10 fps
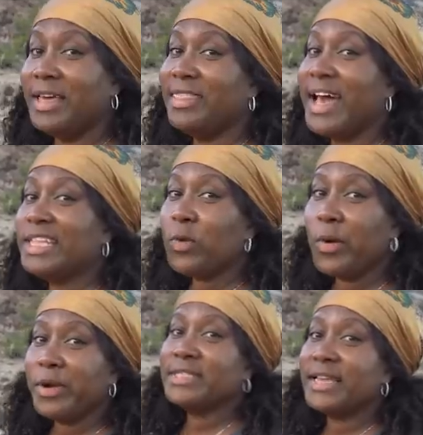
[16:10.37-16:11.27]
And that's why
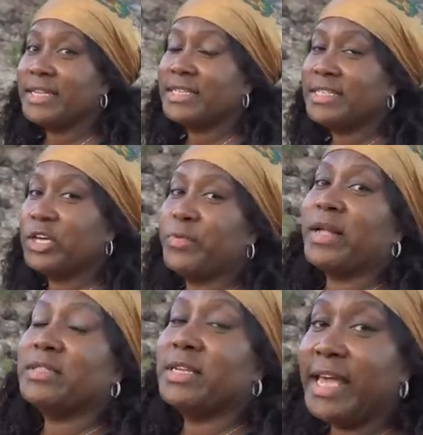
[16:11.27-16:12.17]
we're excited to tell you
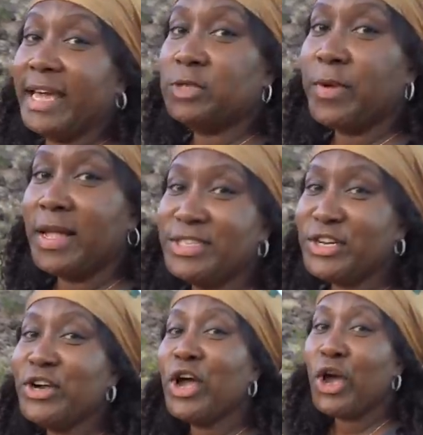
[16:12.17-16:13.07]
about today's
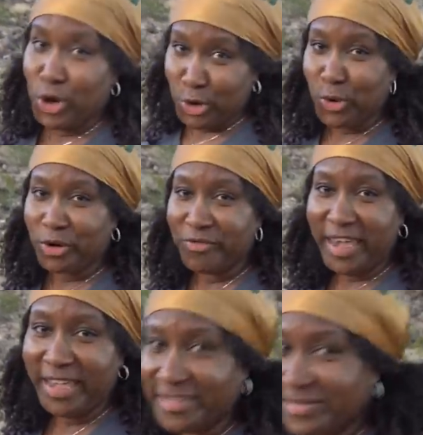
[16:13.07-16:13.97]
sponsor, Nortiv 8.